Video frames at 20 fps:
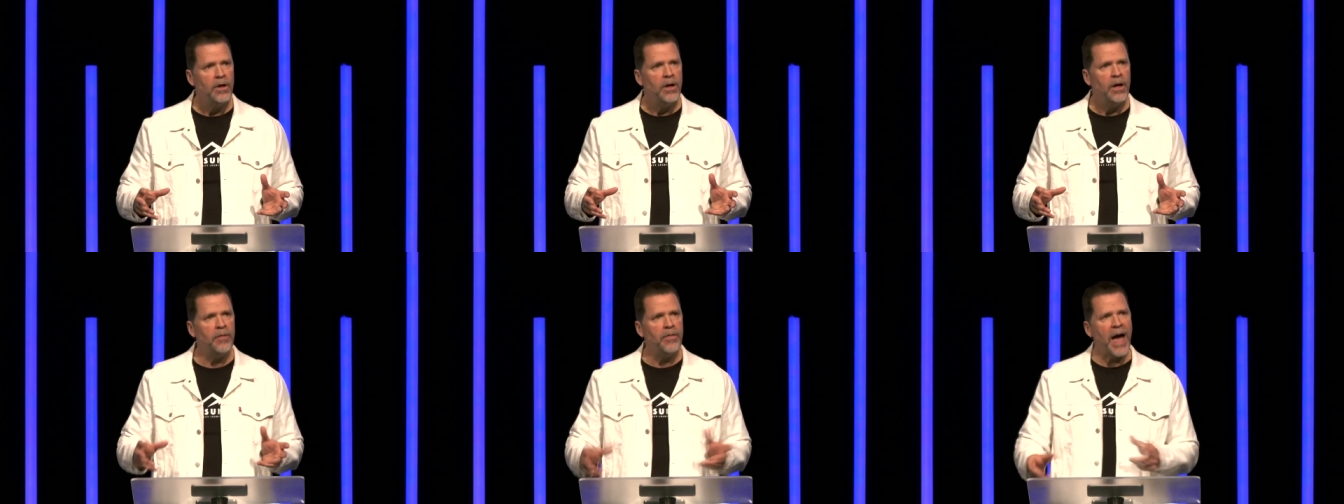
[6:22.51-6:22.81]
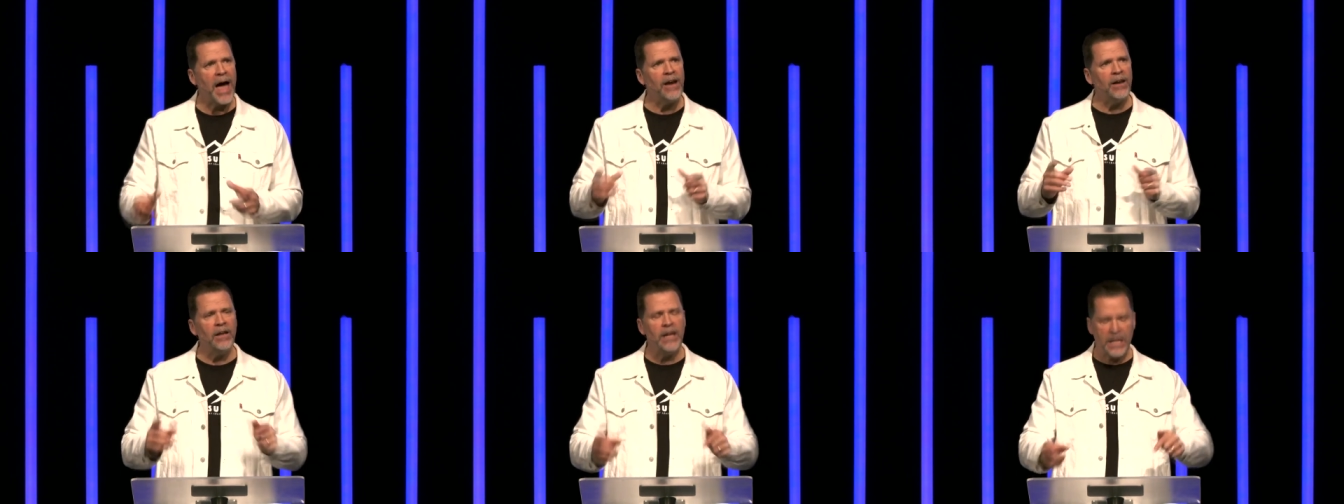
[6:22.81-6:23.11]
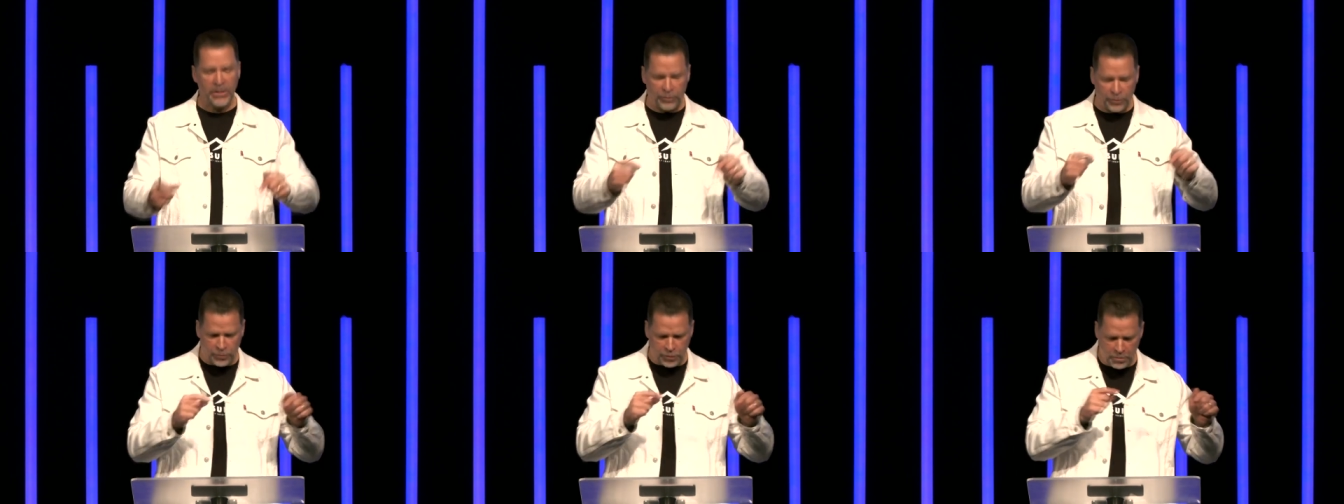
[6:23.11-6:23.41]
And that
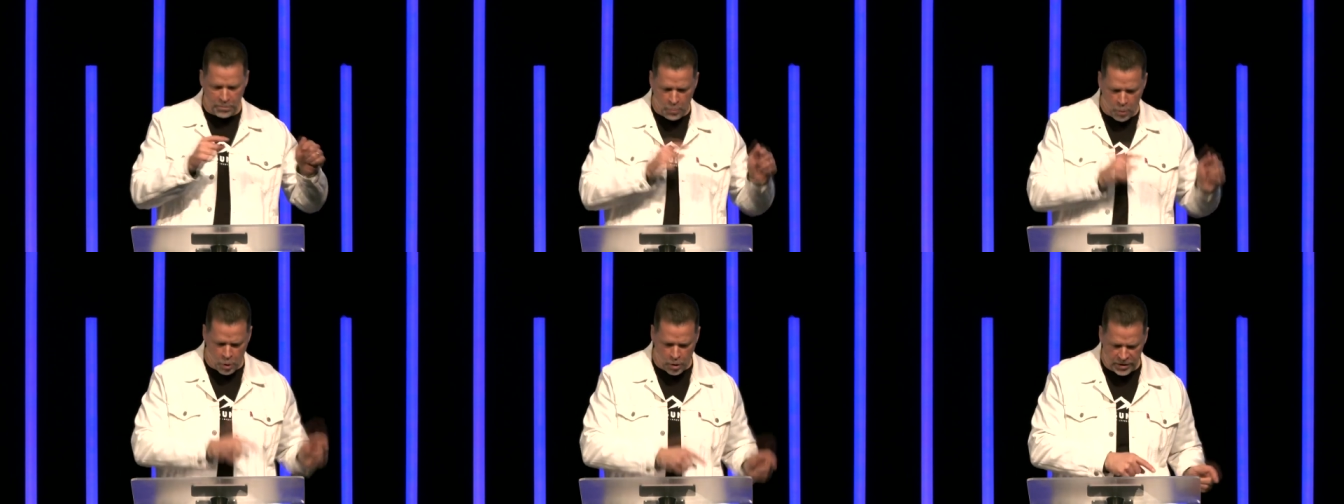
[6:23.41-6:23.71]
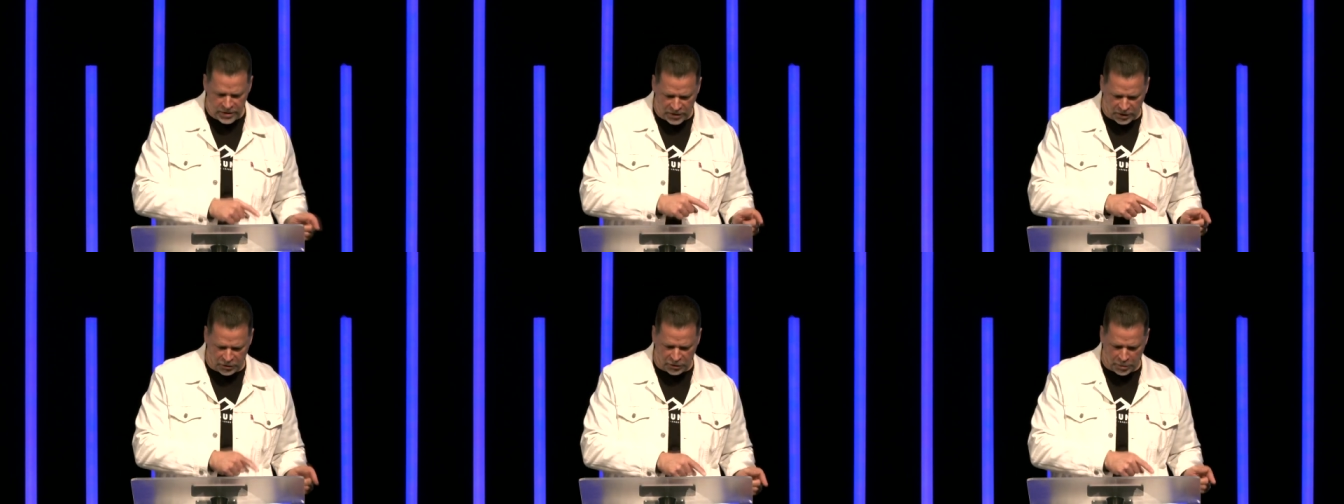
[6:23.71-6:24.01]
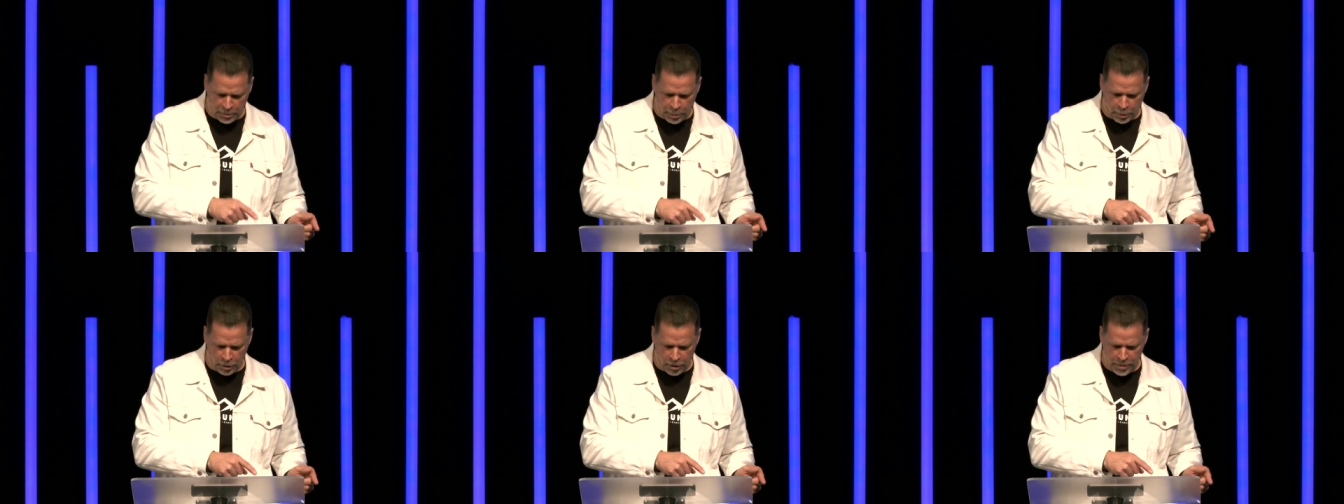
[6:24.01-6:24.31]
leads to more
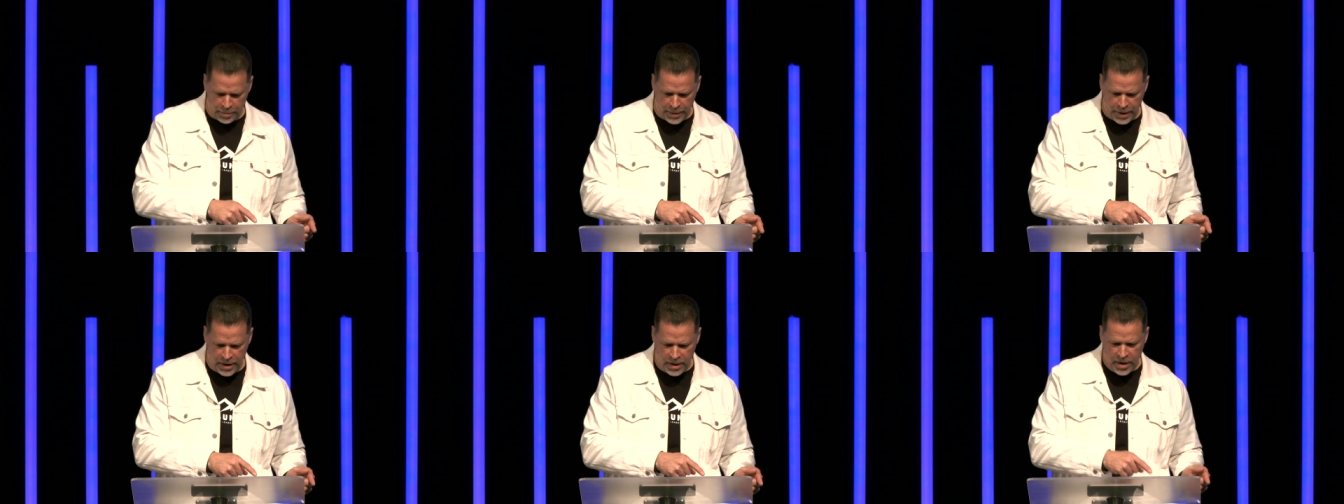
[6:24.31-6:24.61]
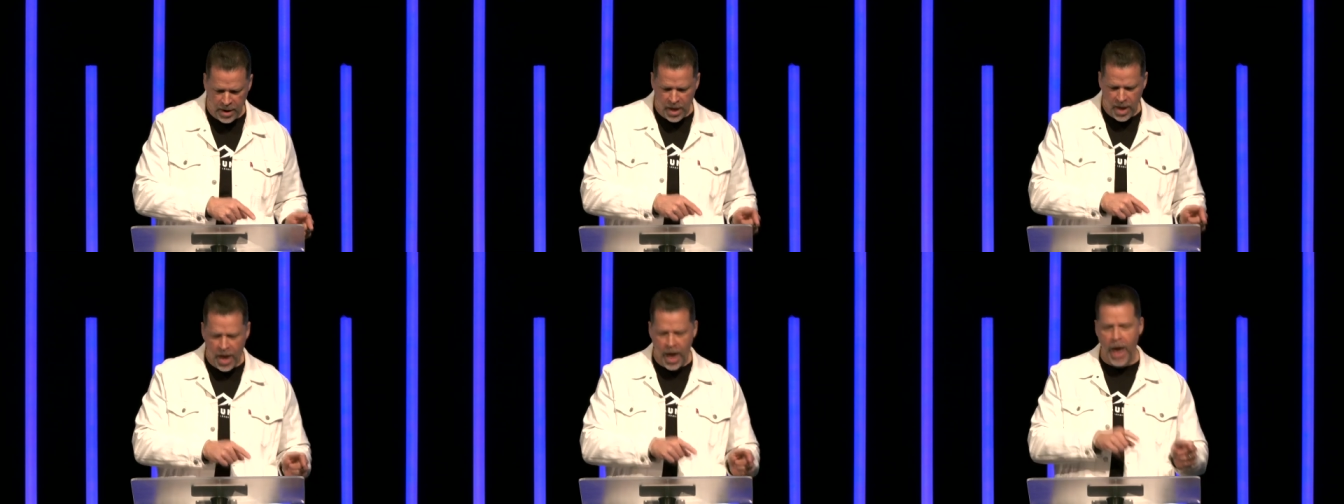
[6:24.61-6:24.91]
disappointment